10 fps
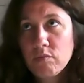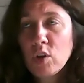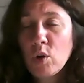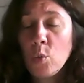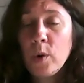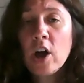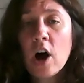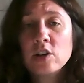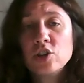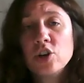we
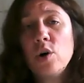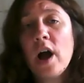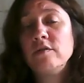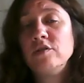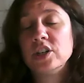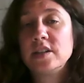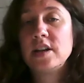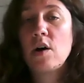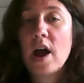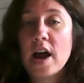also have just
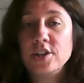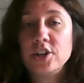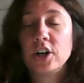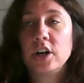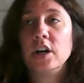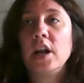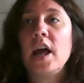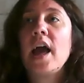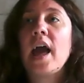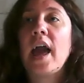now entered
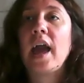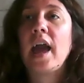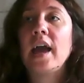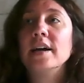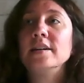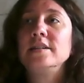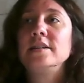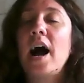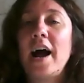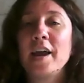a
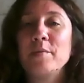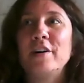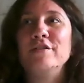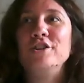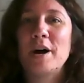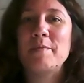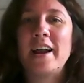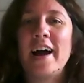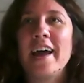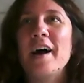time of
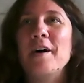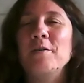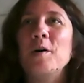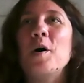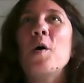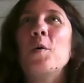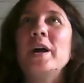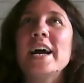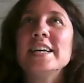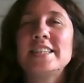Gemini. And when
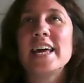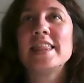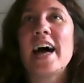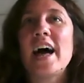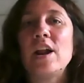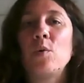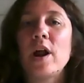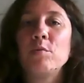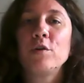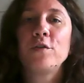I say that, what
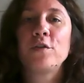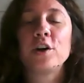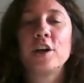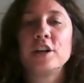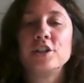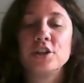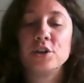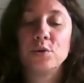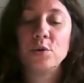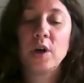I'm referring
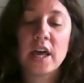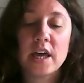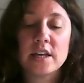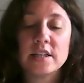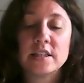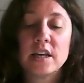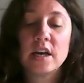to is